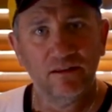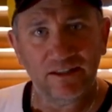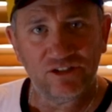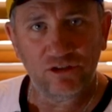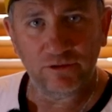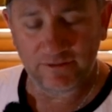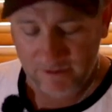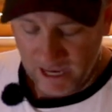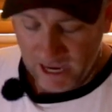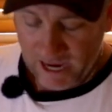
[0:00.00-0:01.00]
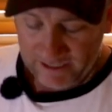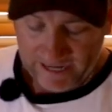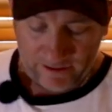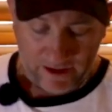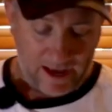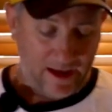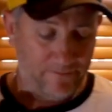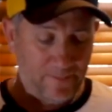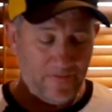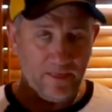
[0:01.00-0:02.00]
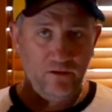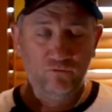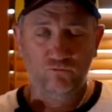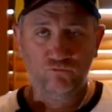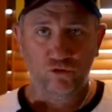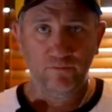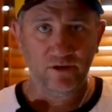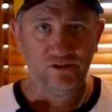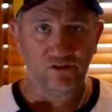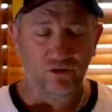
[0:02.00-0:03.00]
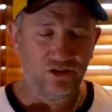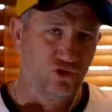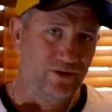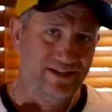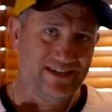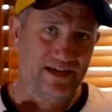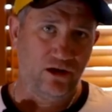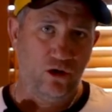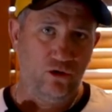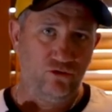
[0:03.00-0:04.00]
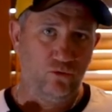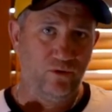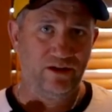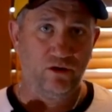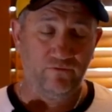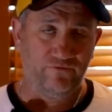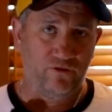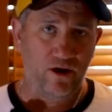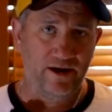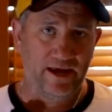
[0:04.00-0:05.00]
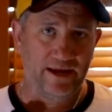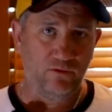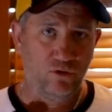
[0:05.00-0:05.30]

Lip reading: Let's do it. Now, rumors on Twitter on Friday